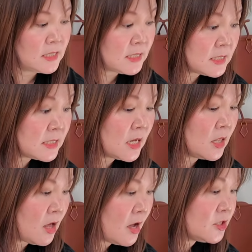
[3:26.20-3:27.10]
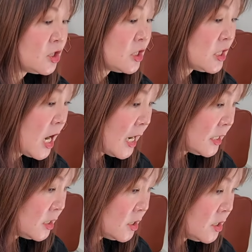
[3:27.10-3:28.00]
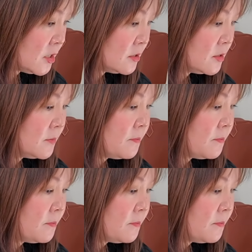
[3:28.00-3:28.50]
is a lot shinier.